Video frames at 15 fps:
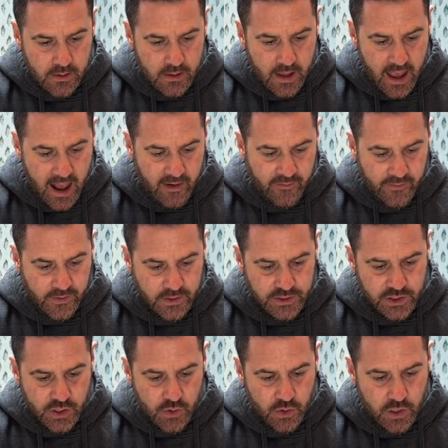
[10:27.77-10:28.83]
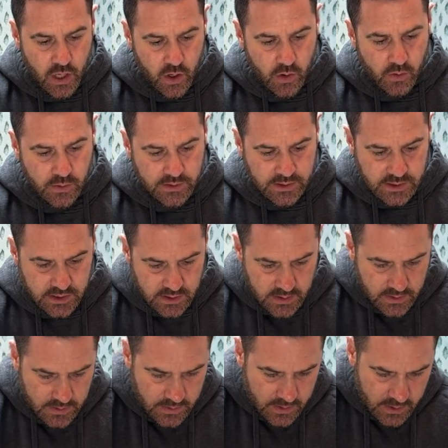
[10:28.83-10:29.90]
after 2 coats,
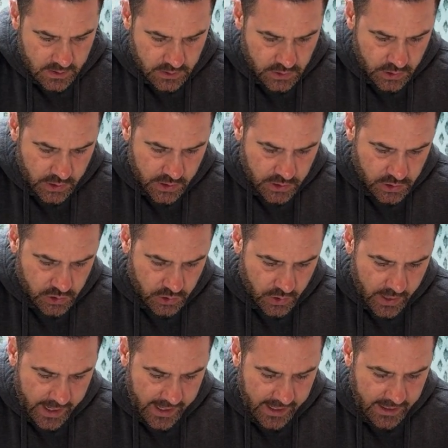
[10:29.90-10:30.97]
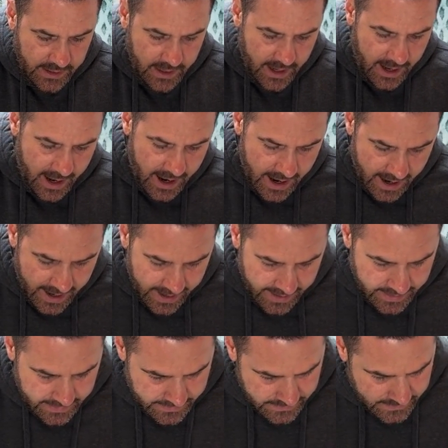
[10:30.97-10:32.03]
to the trained eye,
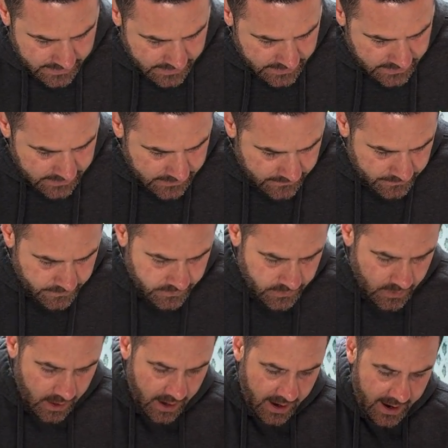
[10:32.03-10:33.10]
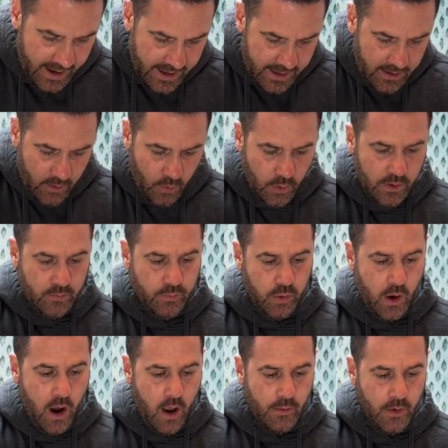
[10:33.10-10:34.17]
I would
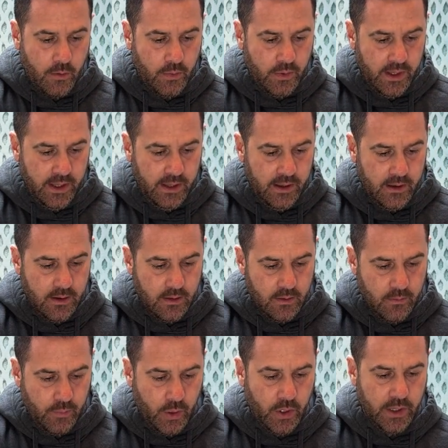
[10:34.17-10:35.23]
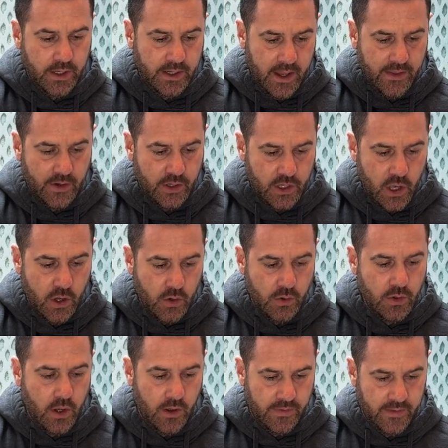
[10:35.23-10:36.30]
probably put another coat
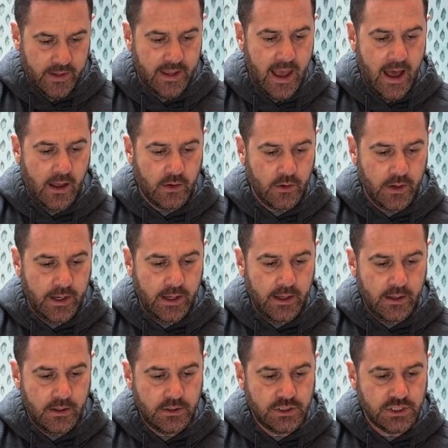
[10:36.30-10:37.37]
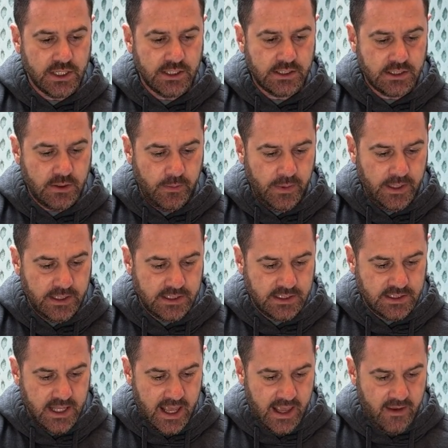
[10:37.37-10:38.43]
on the gallery just to be
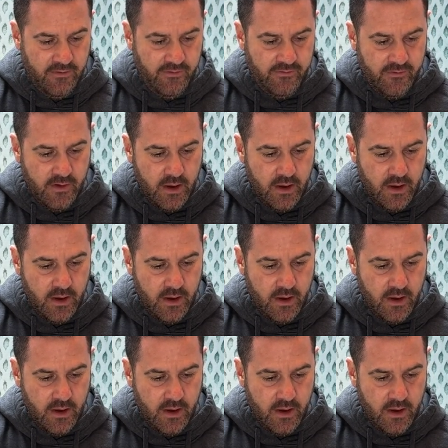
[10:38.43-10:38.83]
safe.